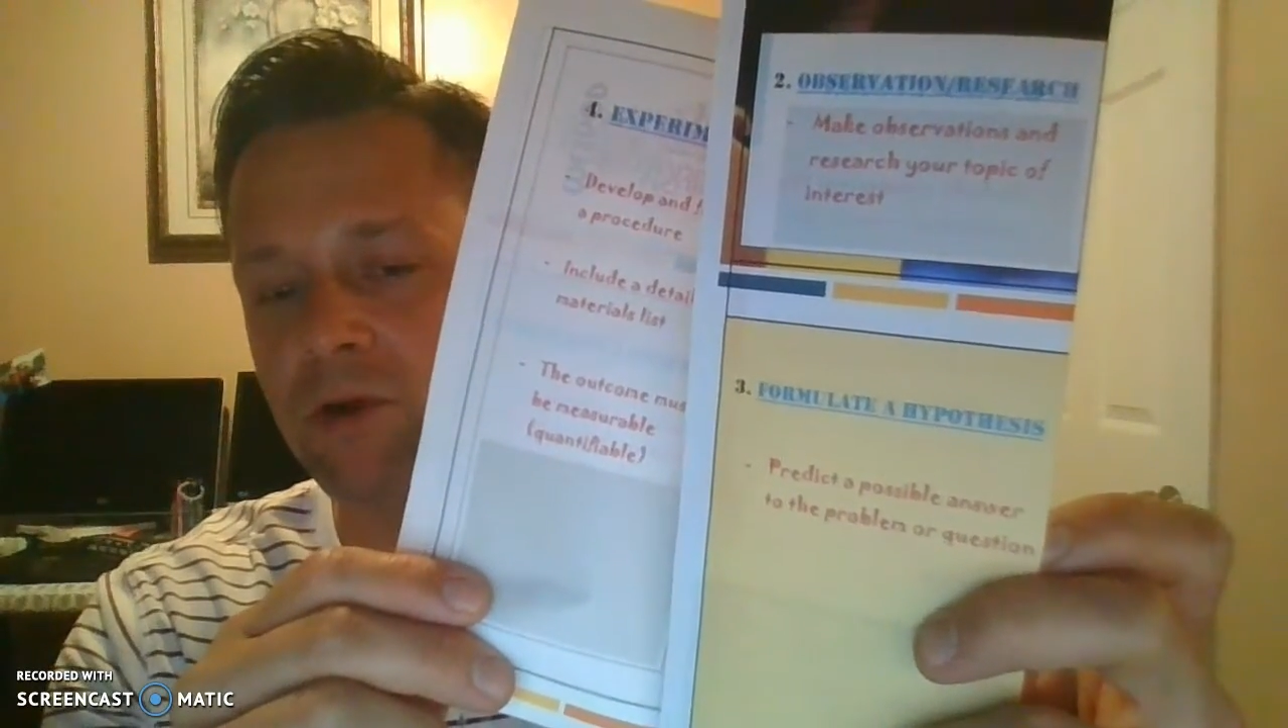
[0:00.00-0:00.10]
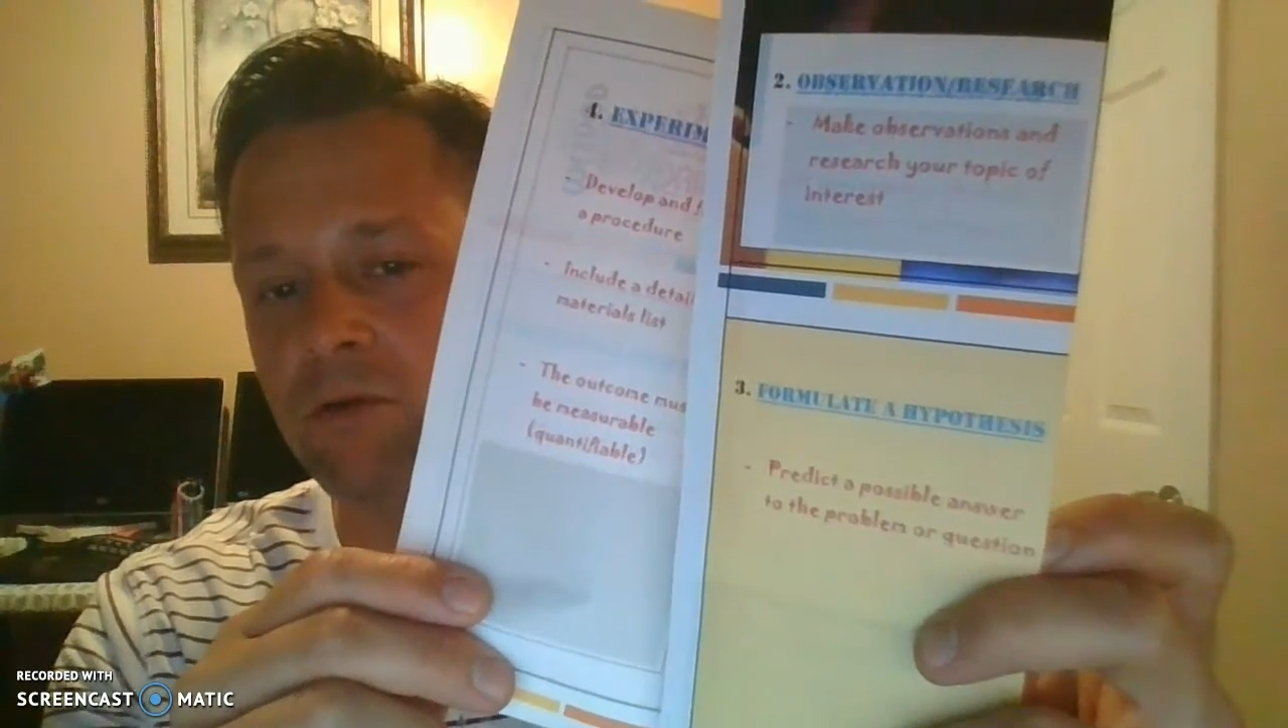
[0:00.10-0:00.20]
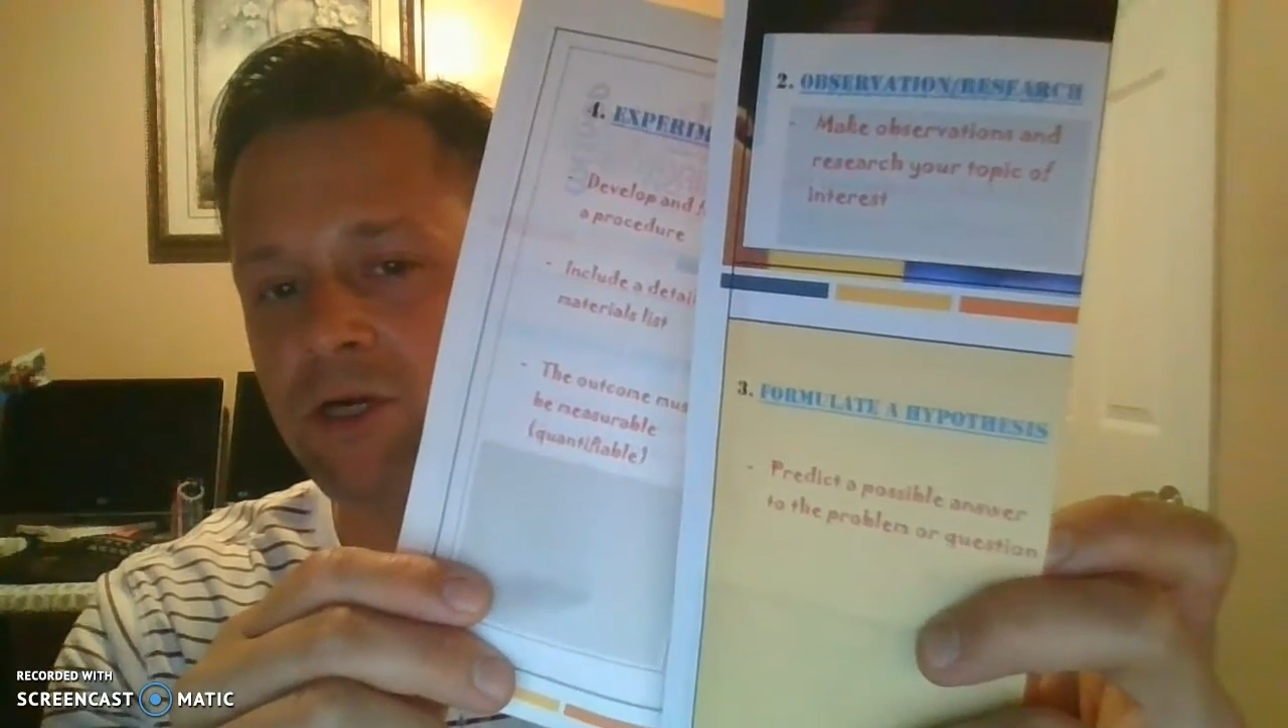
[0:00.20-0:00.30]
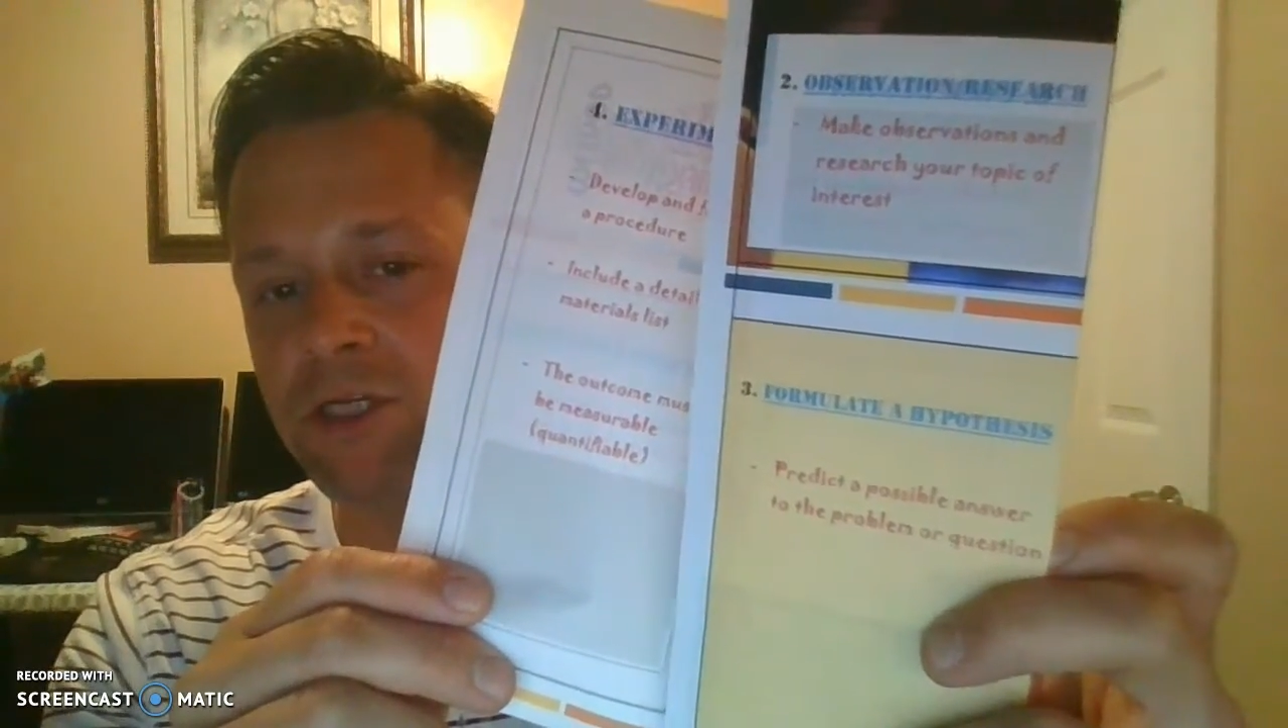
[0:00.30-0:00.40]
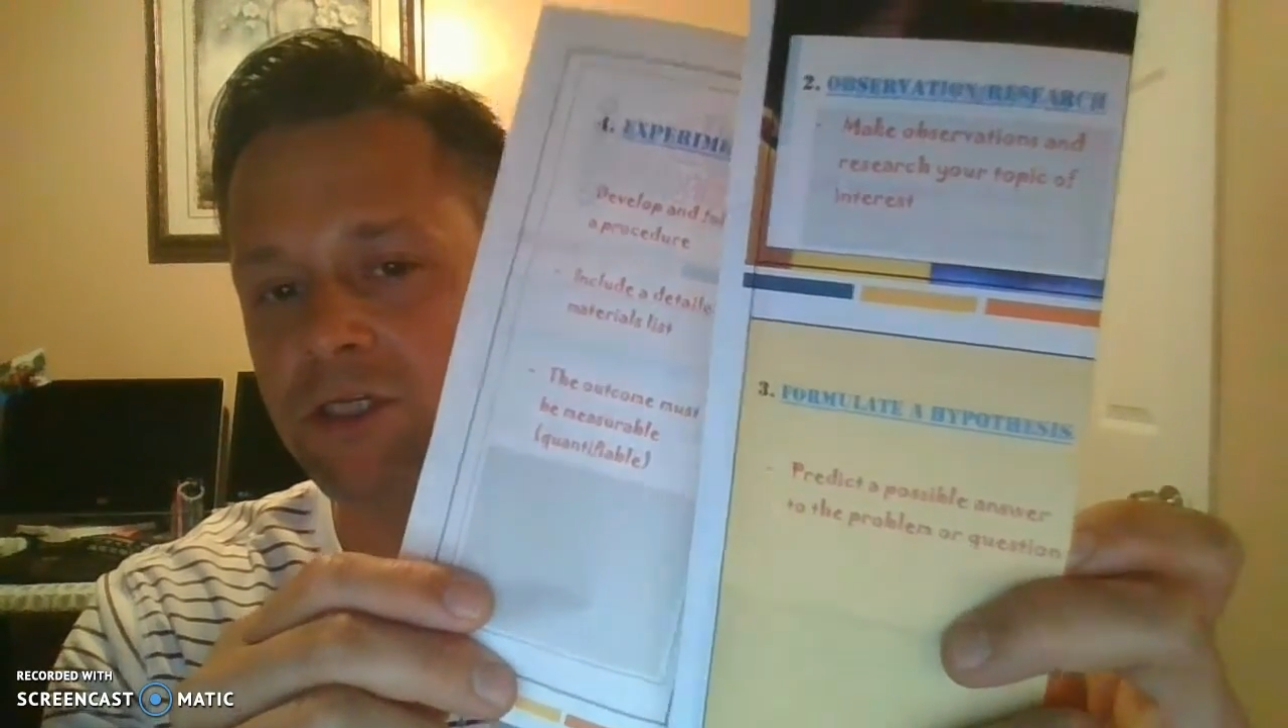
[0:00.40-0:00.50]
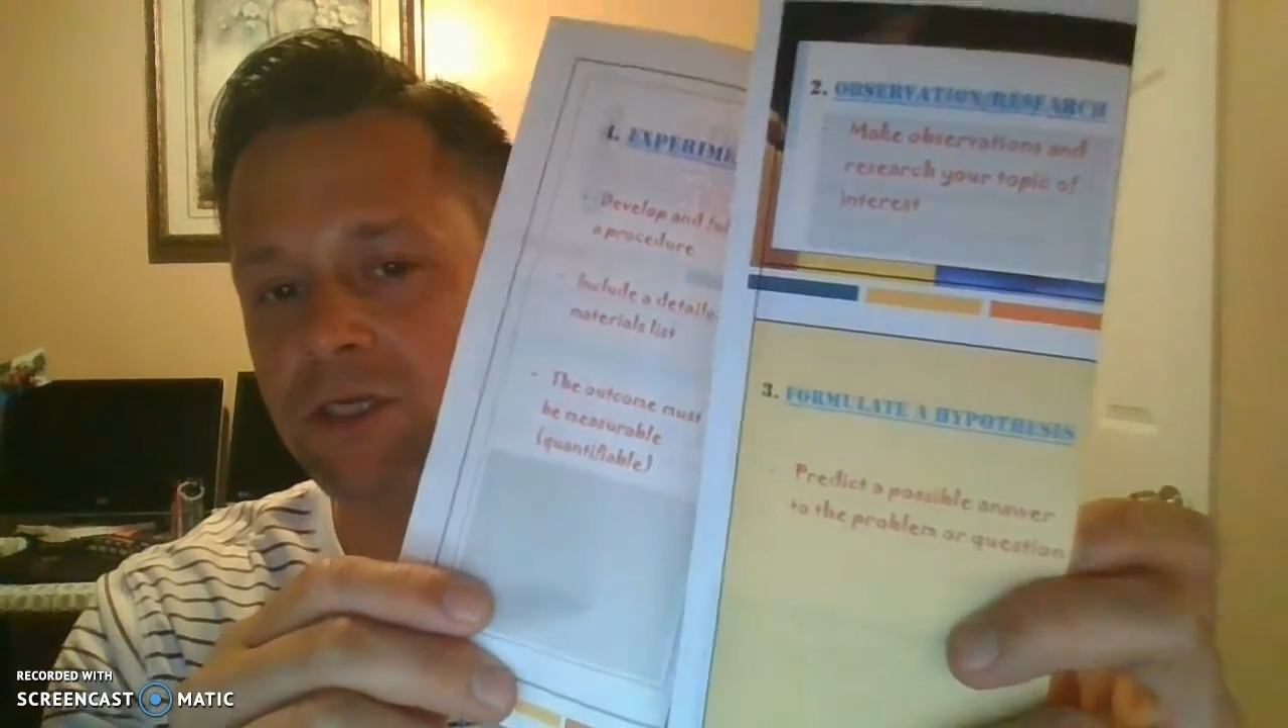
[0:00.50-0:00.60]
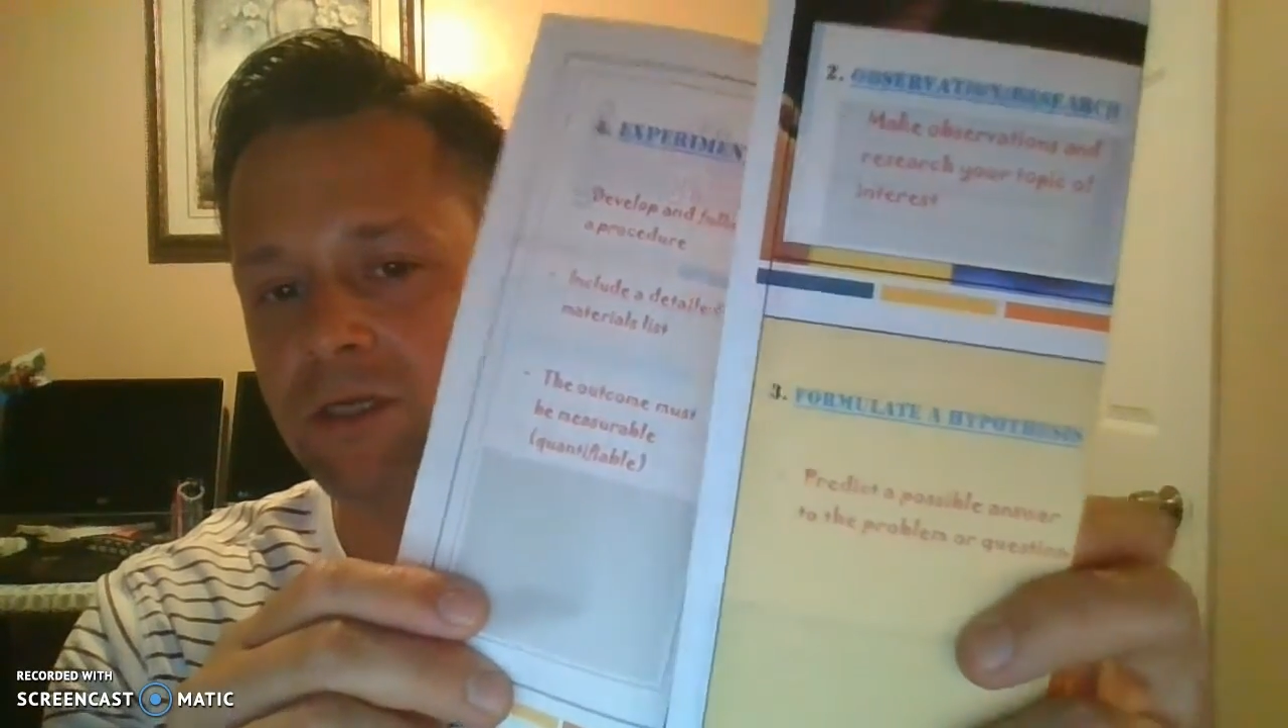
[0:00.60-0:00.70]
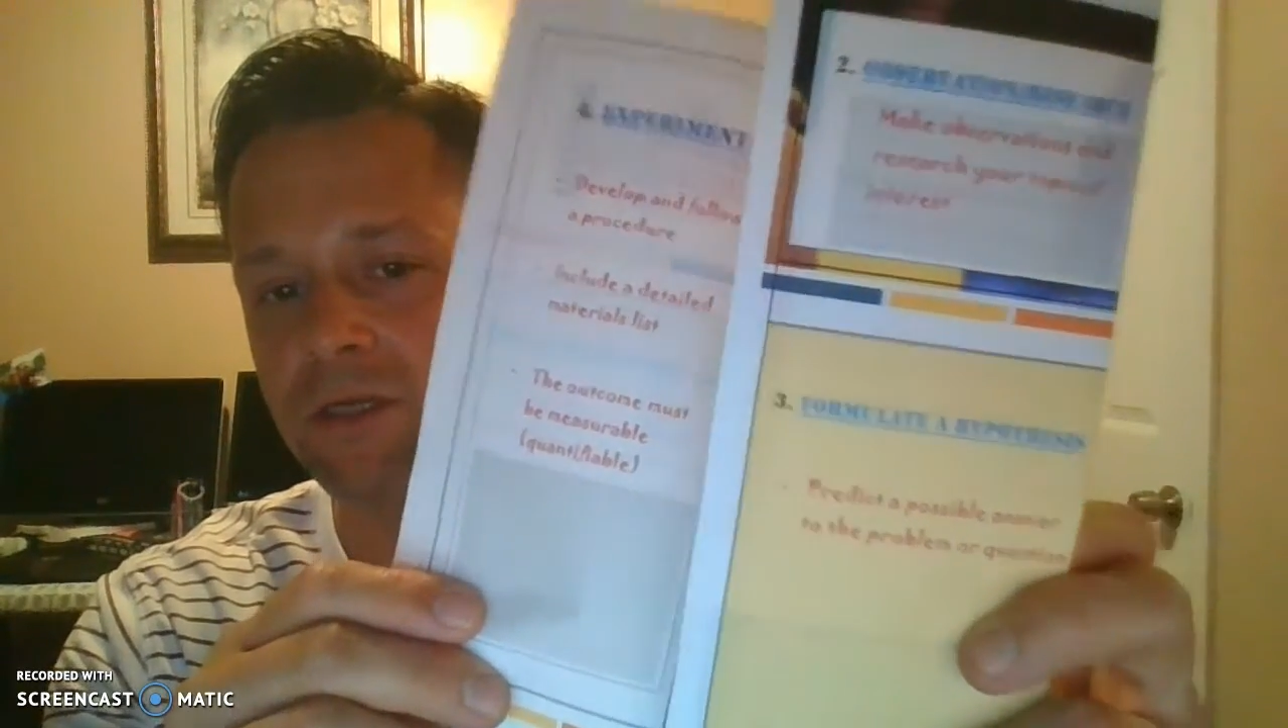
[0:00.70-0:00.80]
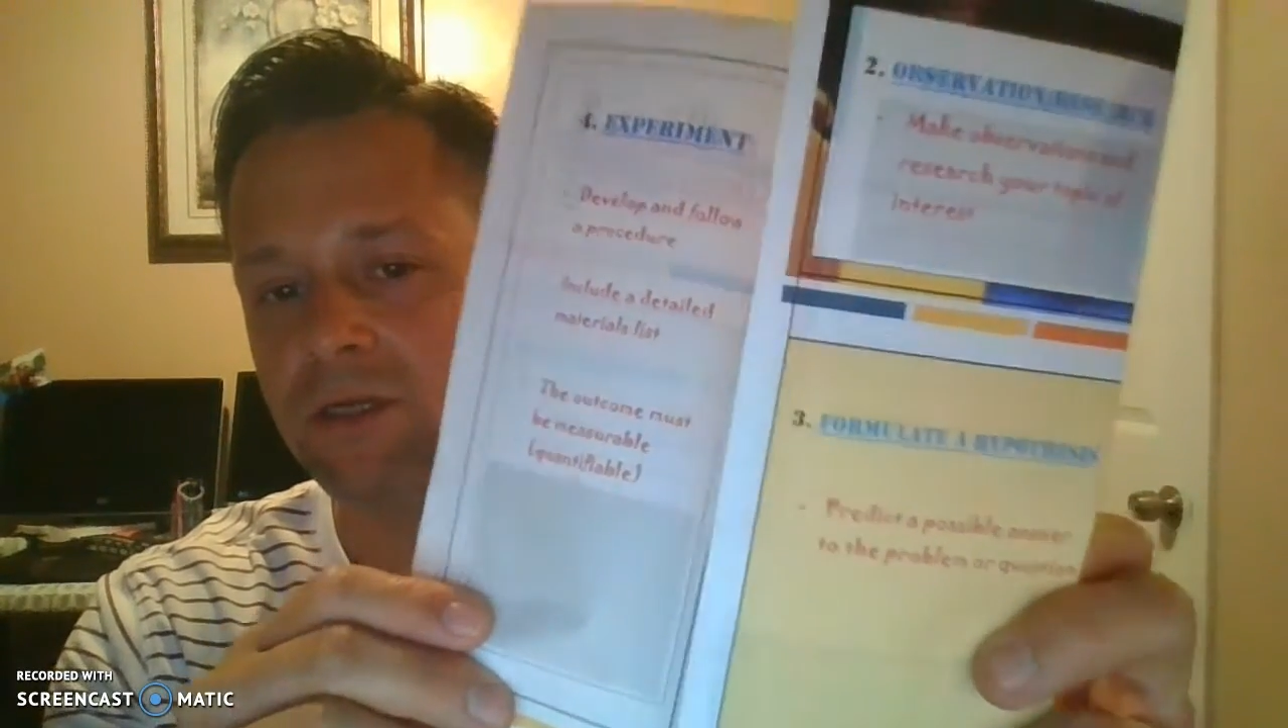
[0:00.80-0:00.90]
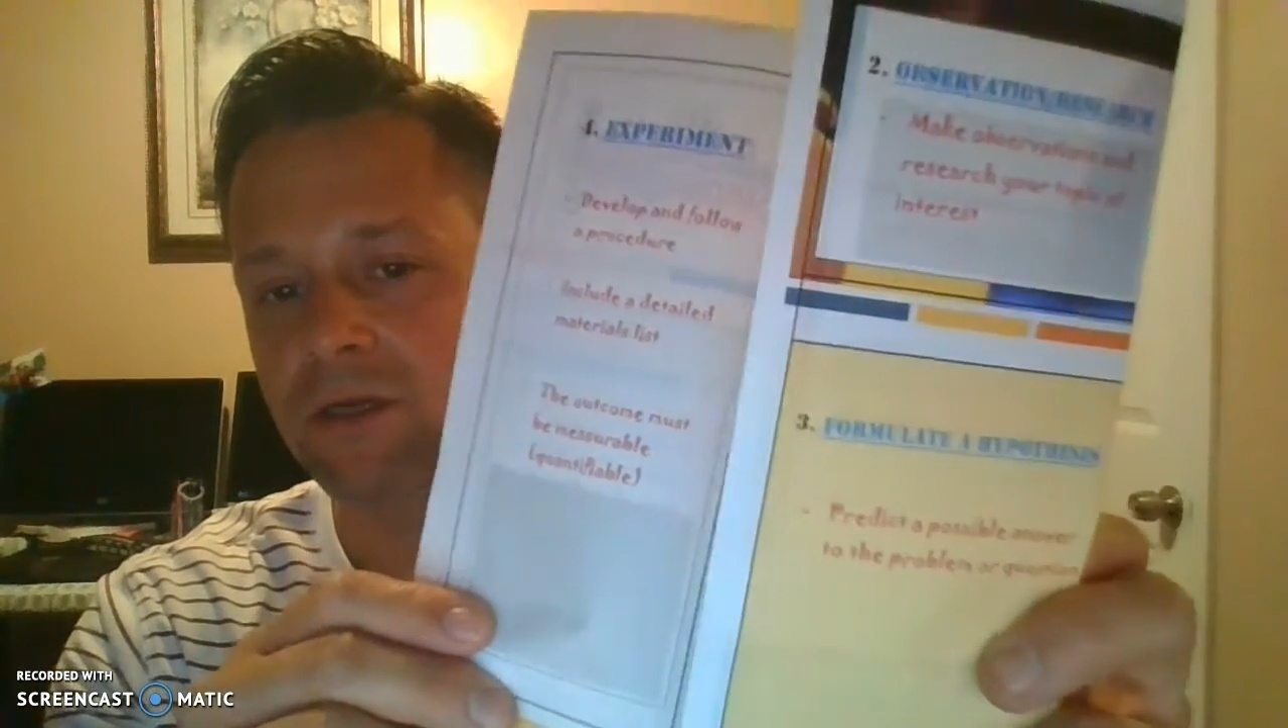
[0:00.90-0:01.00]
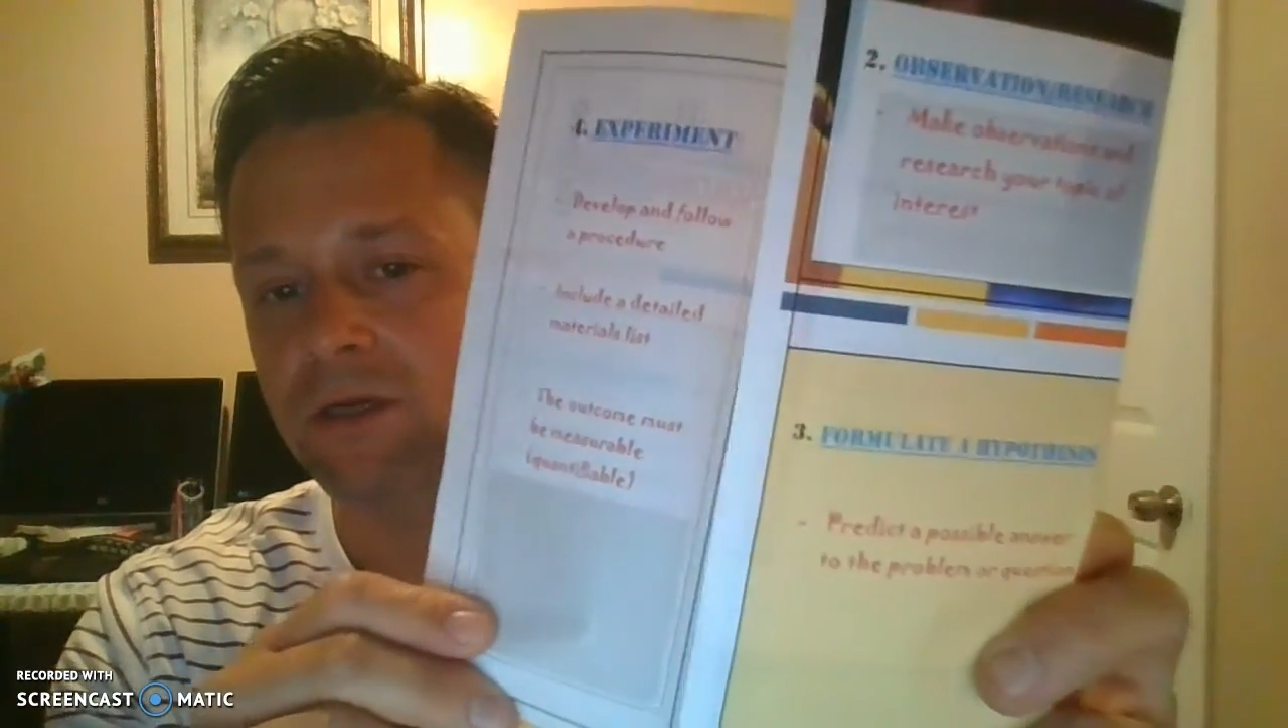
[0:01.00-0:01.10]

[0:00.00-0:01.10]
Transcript: or question.